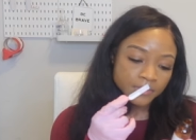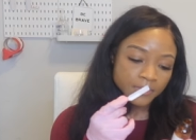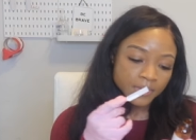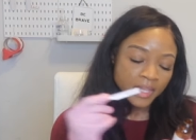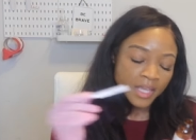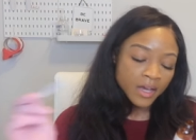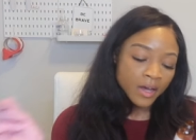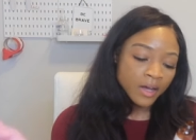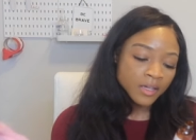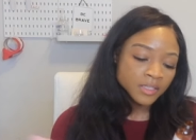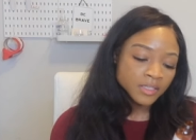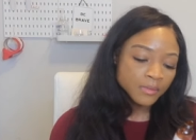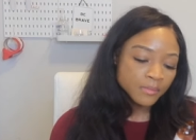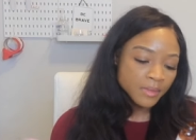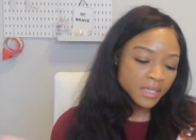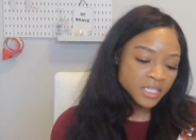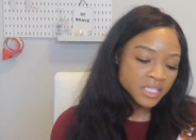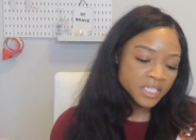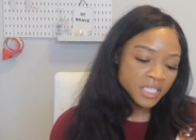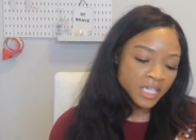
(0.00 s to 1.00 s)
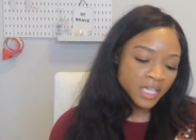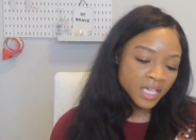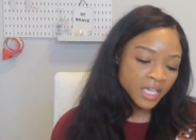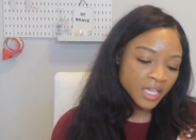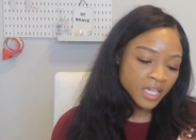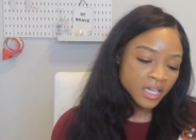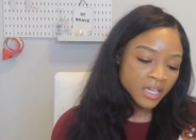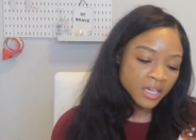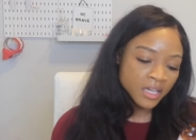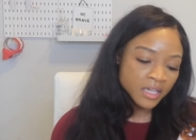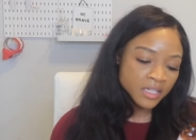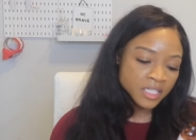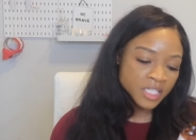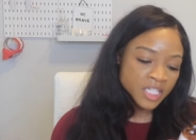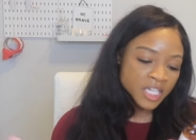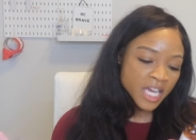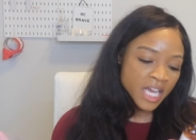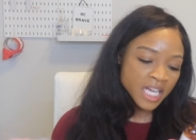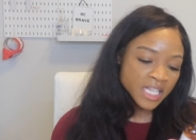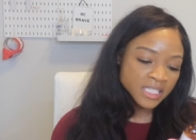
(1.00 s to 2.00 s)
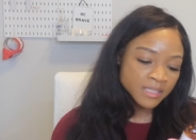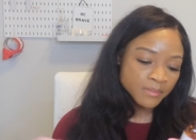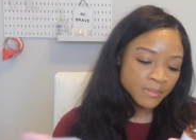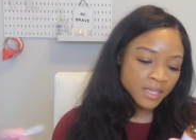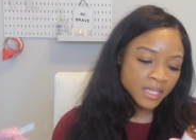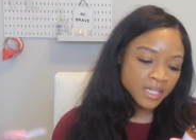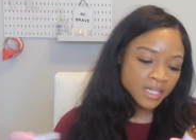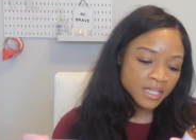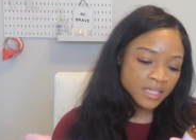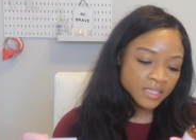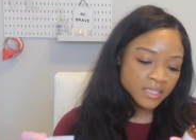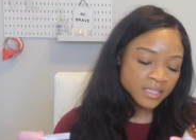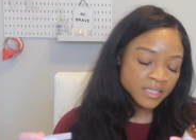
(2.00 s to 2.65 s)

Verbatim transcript: They also mention jasmine,